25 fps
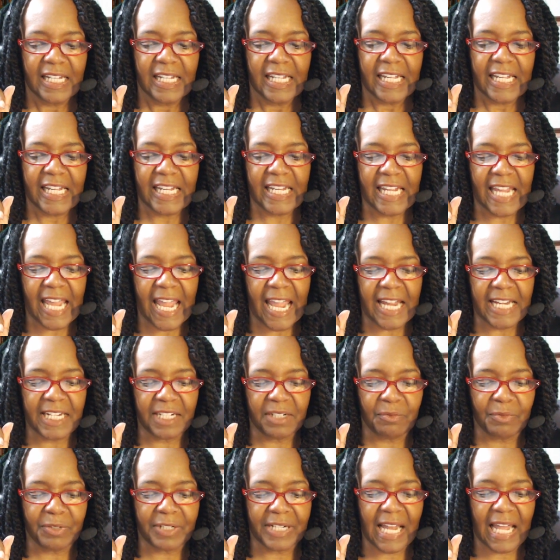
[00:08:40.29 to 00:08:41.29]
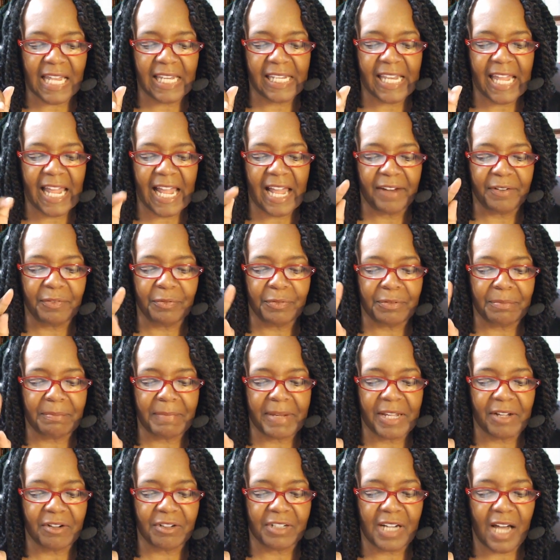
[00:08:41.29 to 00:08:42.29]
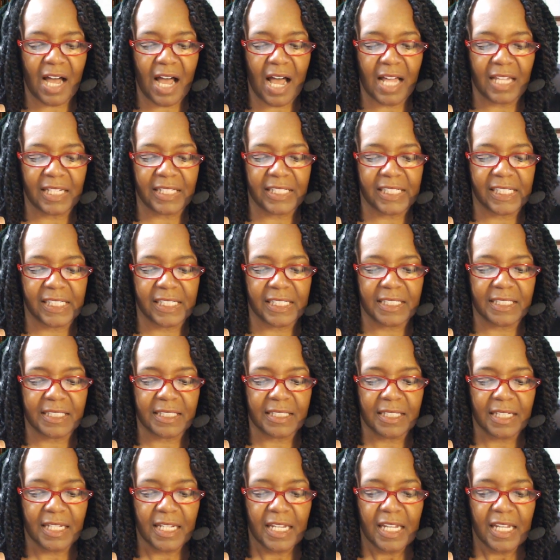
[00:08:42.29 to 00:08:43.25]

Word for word: He hated when I laughed with male colleagues.